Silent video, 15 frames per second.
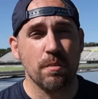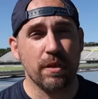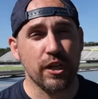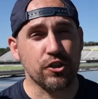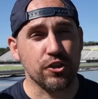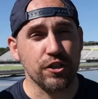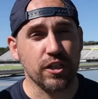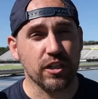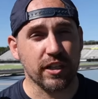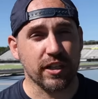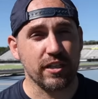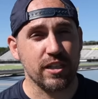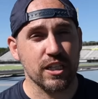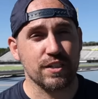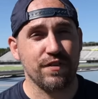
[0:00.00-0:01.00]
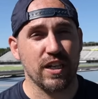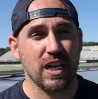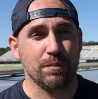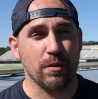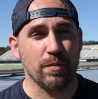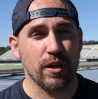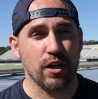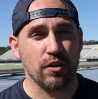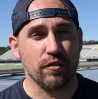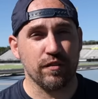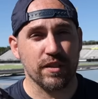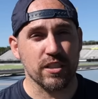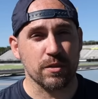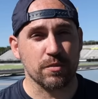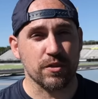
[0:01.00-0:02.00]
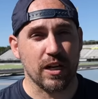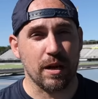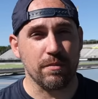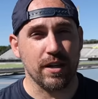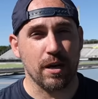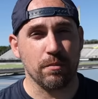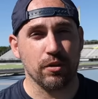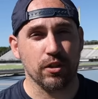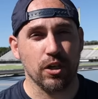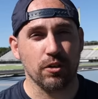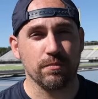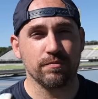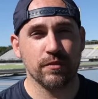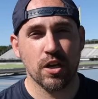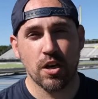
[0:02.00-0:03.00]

make sure you click into this video up above and subscribe down below.